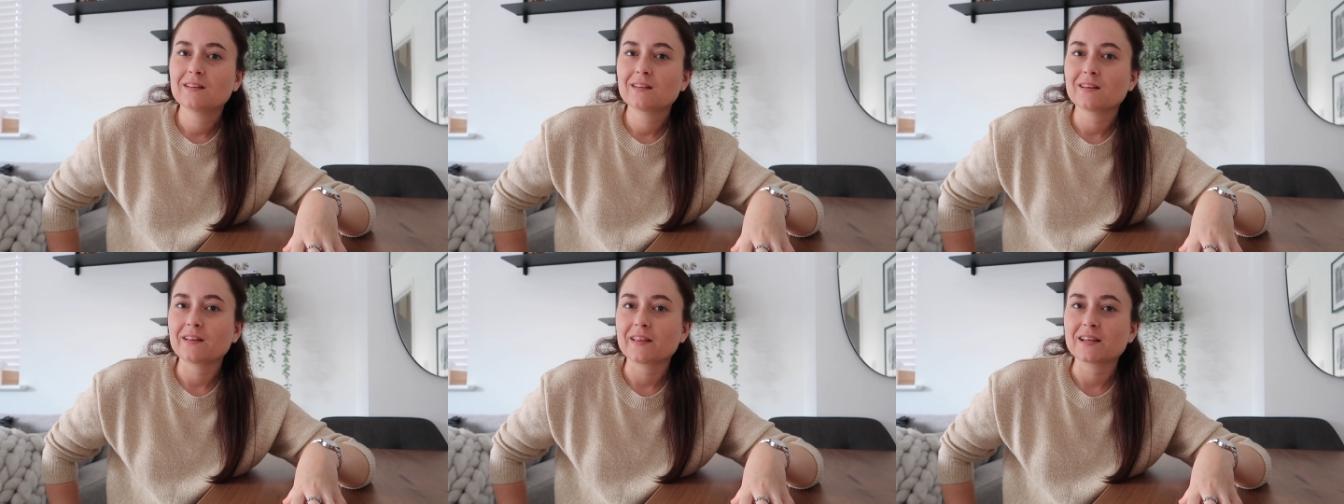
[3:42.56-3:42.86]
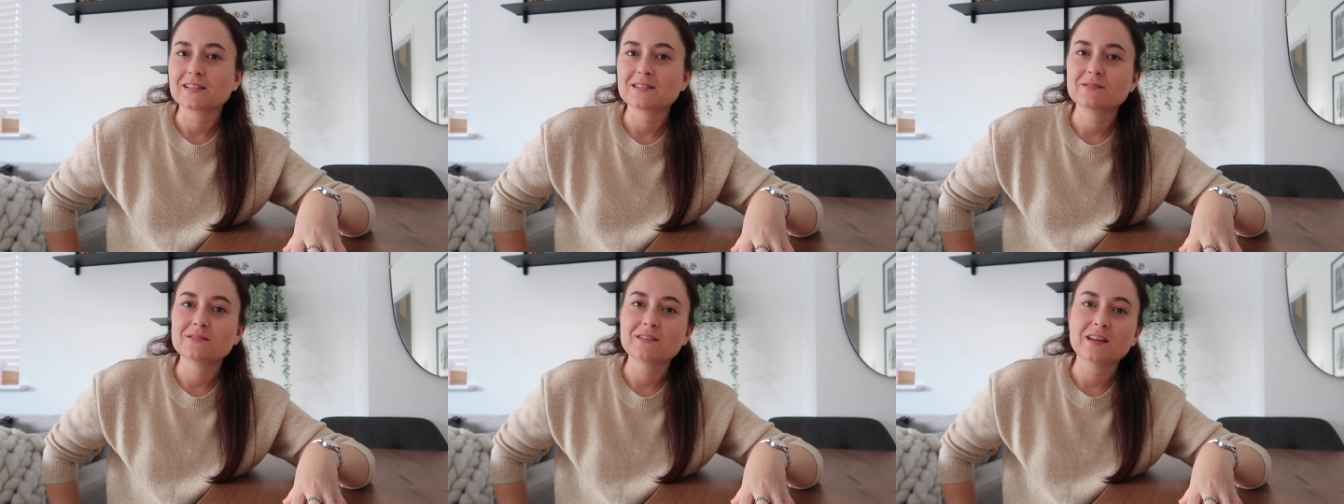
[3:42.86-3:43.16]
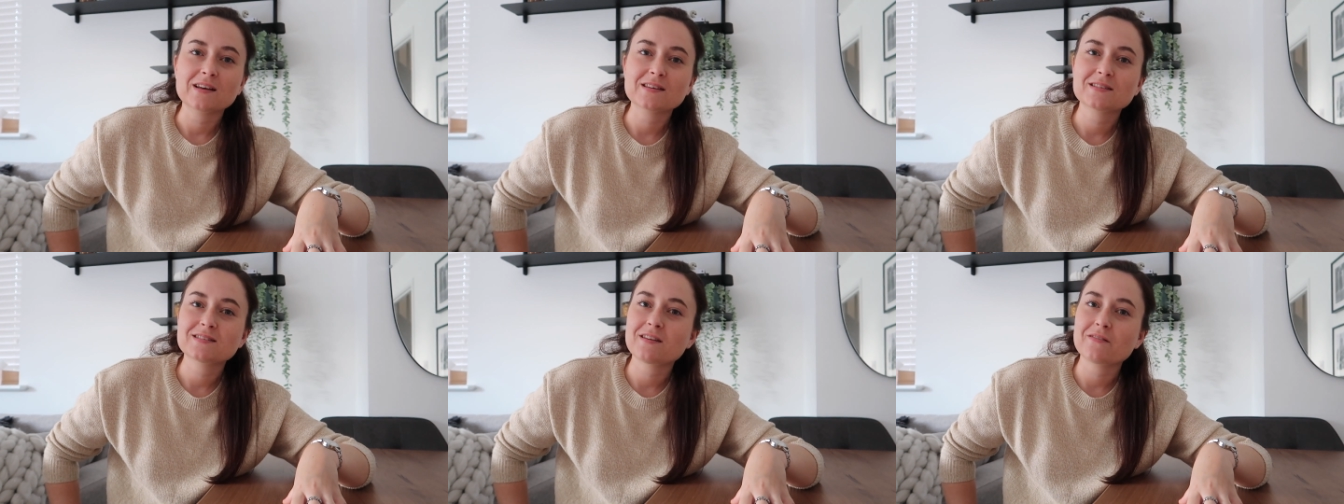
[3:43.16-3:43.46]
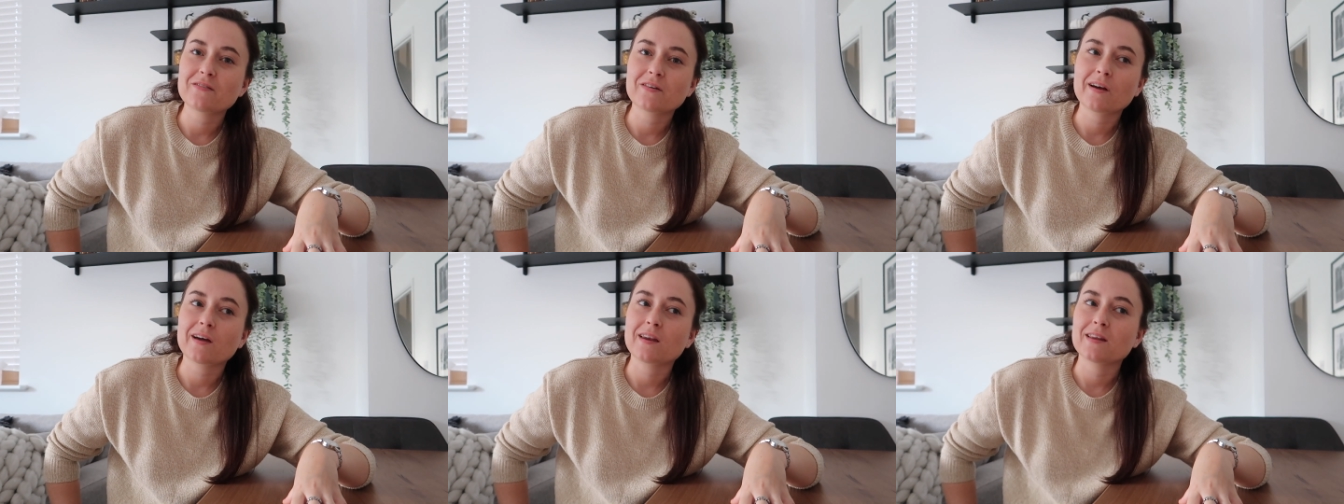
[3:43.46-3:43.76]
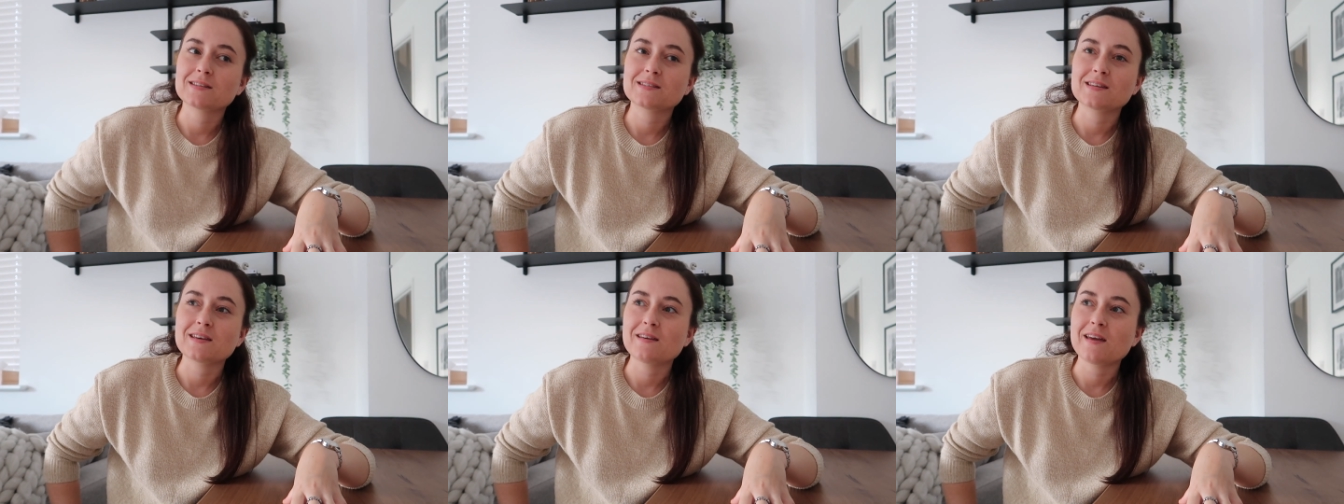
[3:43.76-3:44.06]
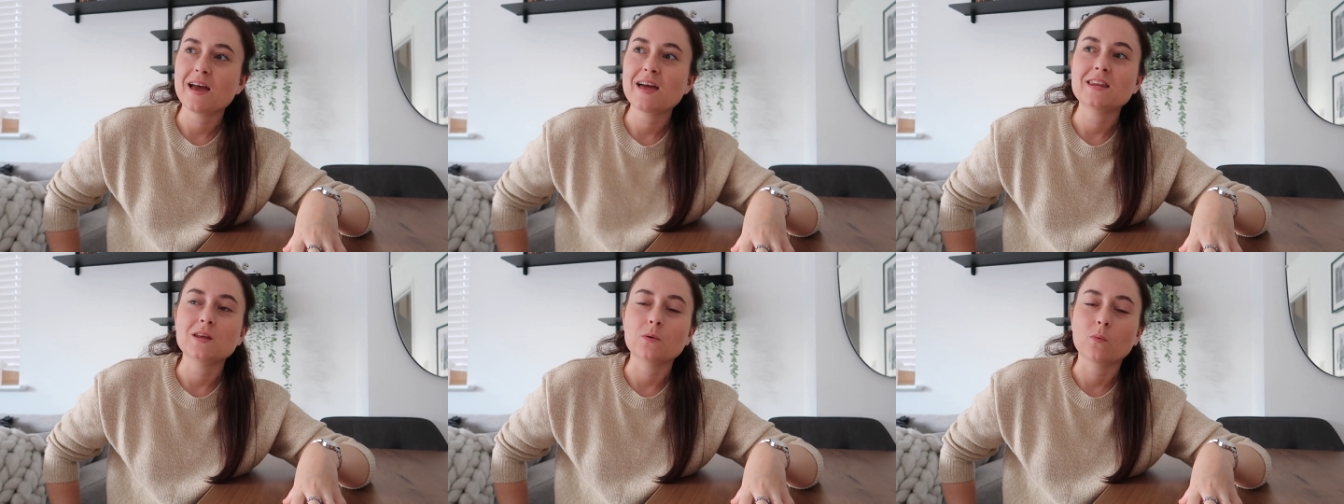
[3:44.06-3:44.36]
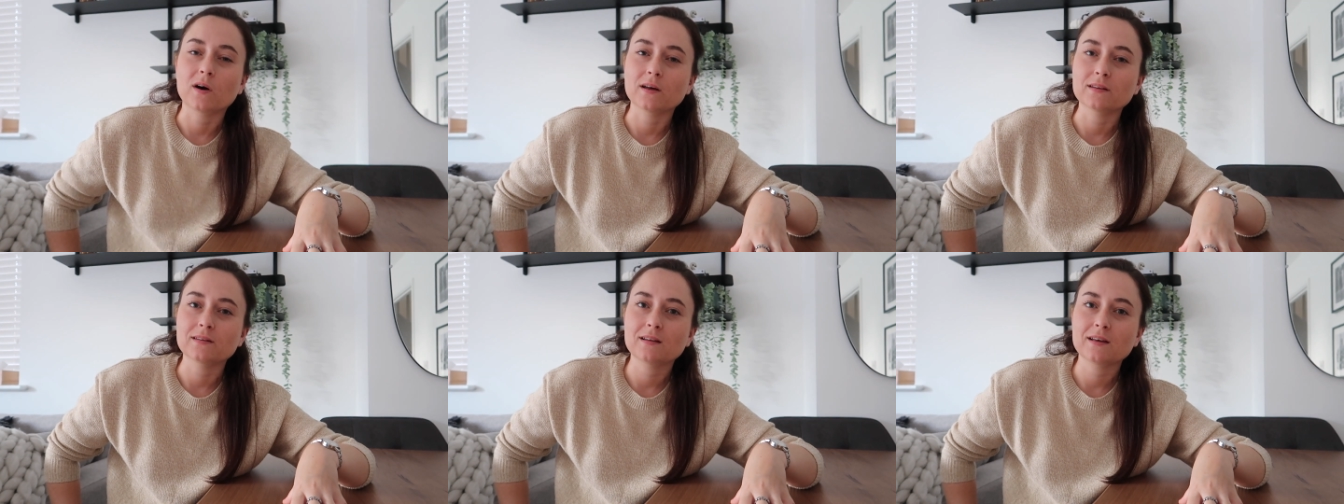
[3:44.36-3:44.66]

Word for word: but that's that's never gonna see anyone.